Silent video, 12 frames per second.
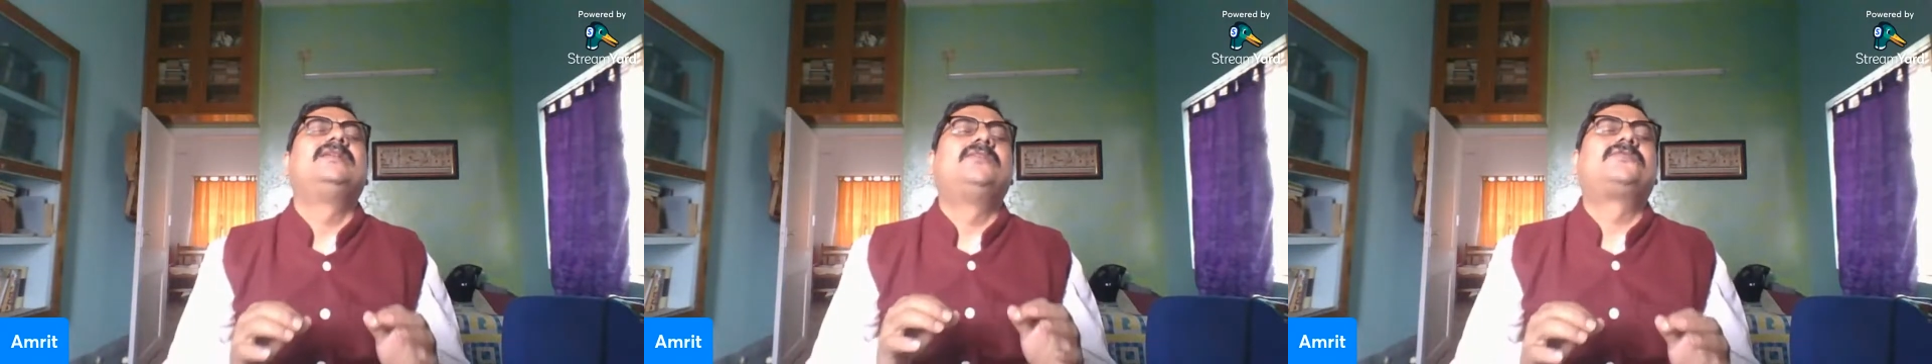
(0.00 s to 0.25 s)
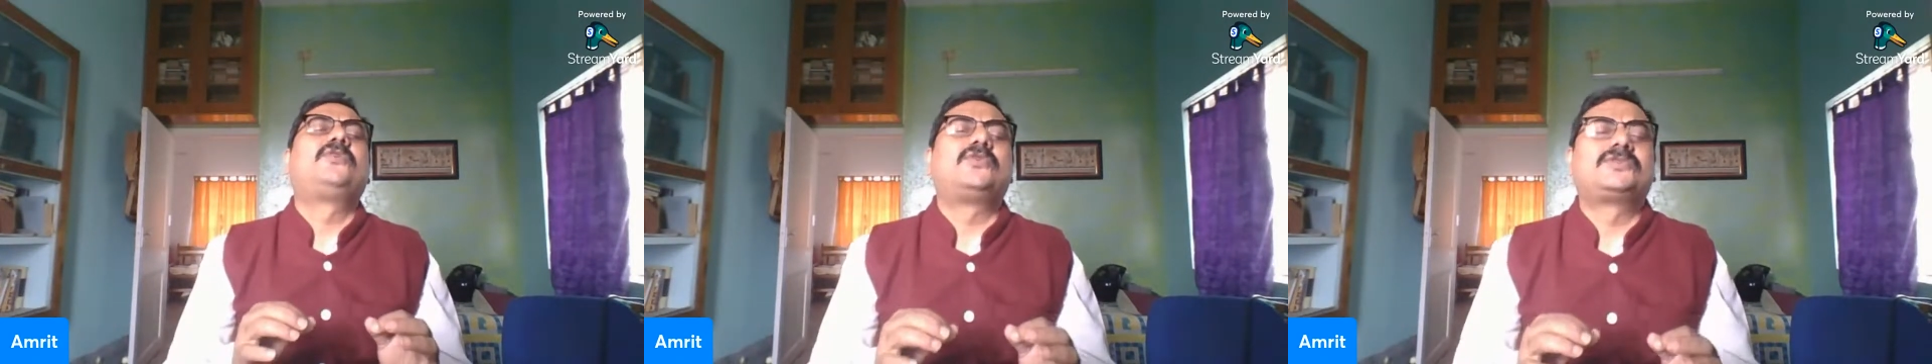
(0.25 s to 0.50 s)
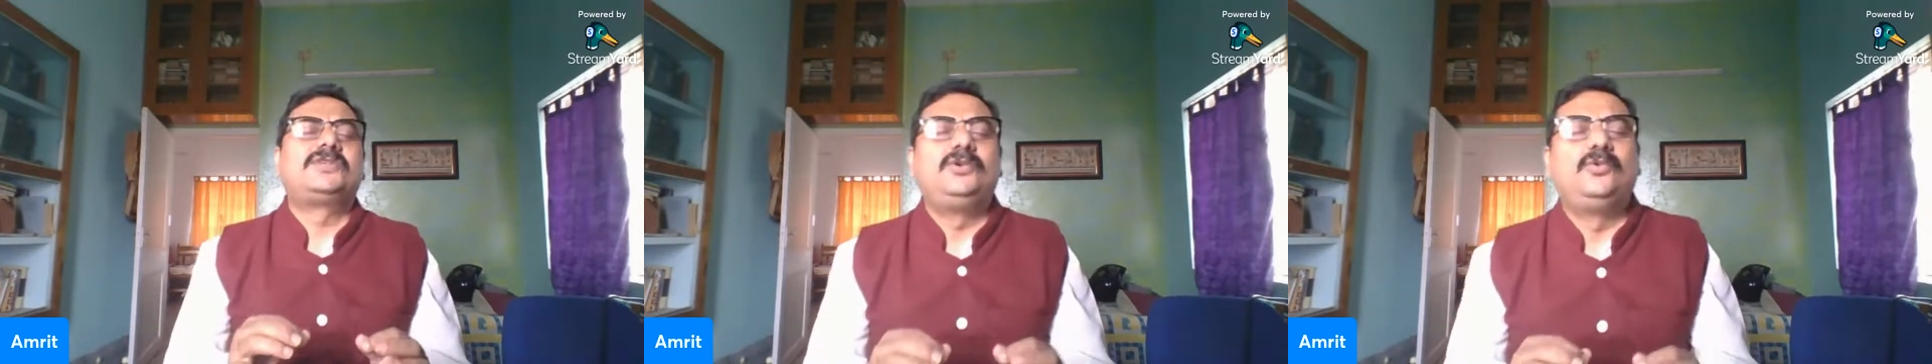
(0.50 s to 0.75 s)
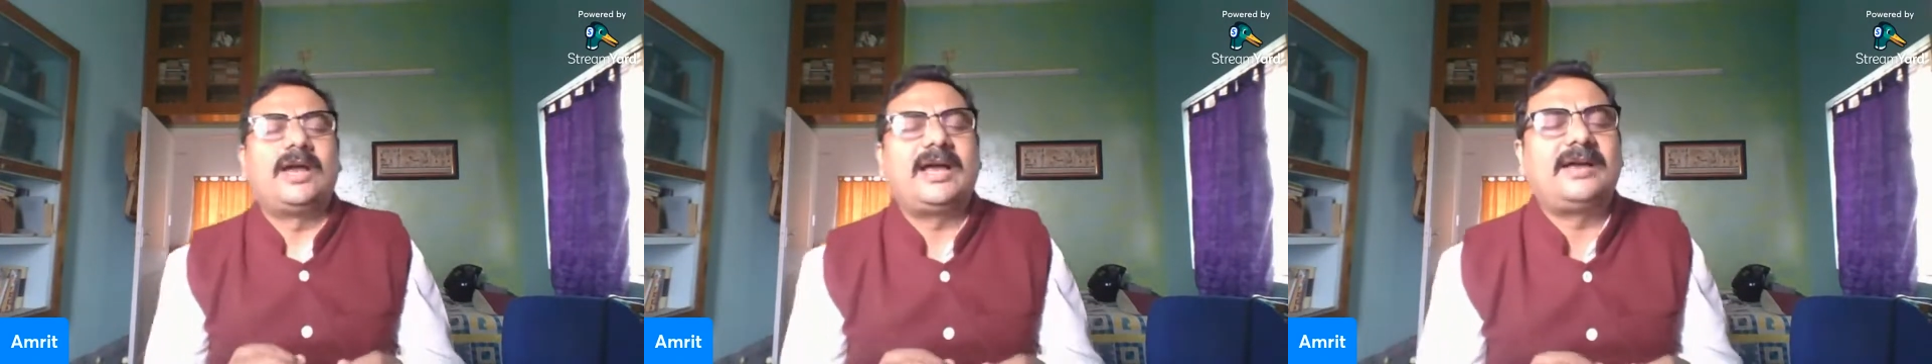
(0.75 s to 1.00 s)
of course,
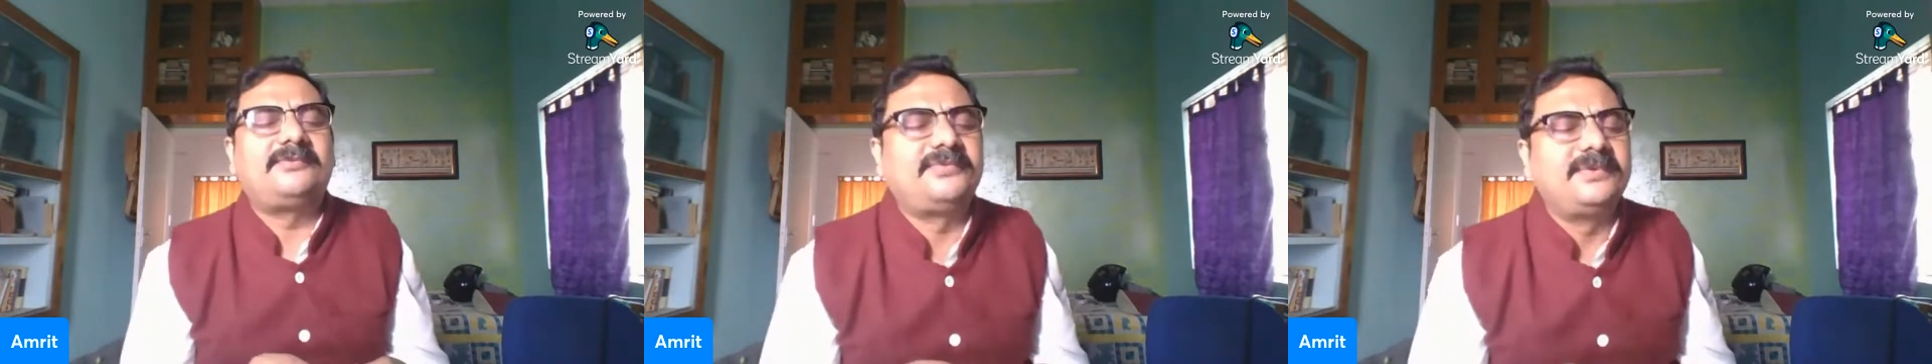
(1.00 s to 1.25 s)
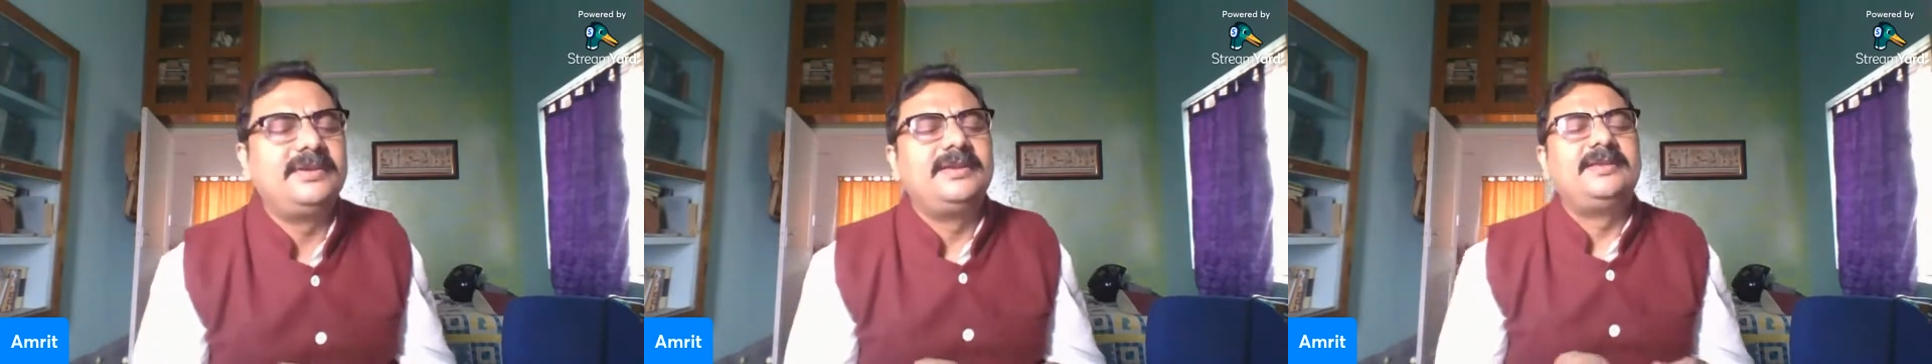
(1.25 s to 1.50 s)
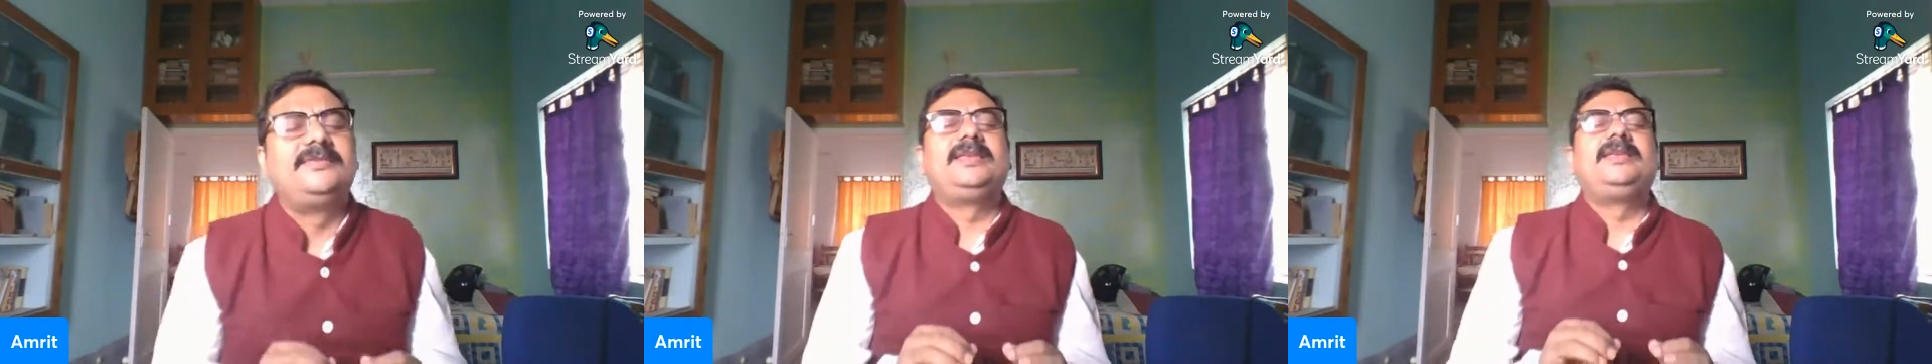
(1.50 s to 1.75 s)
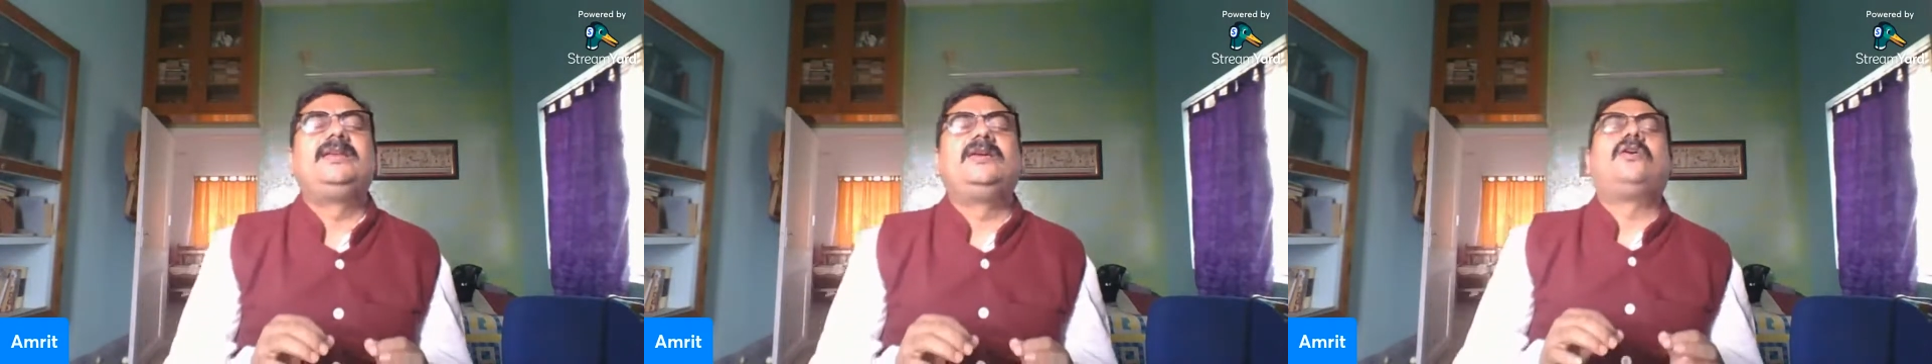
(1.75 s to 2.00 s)
you have
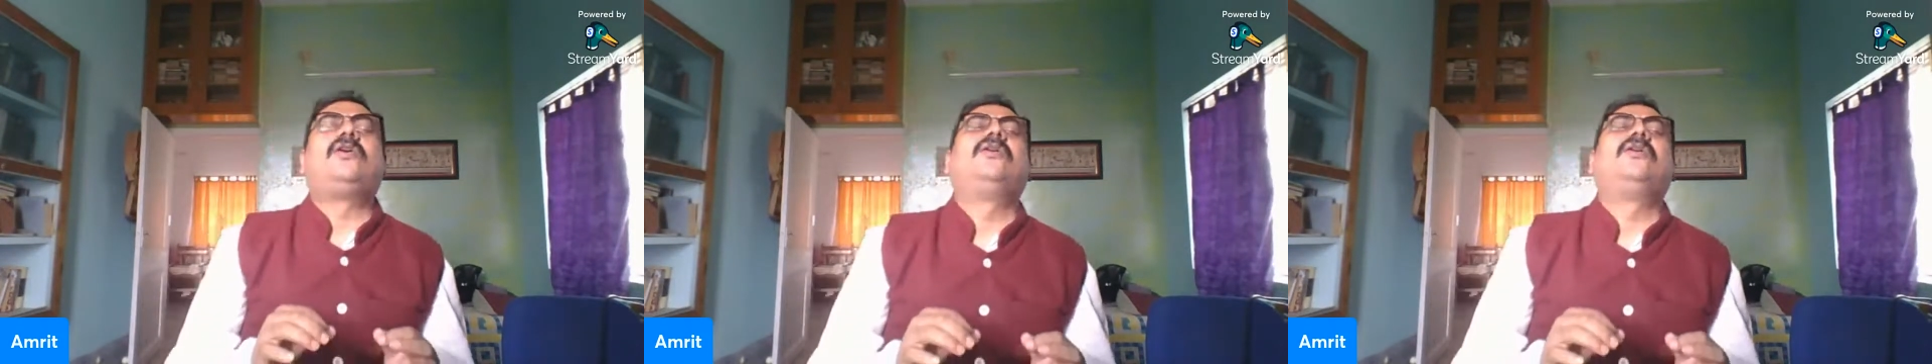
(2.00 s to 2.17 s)
the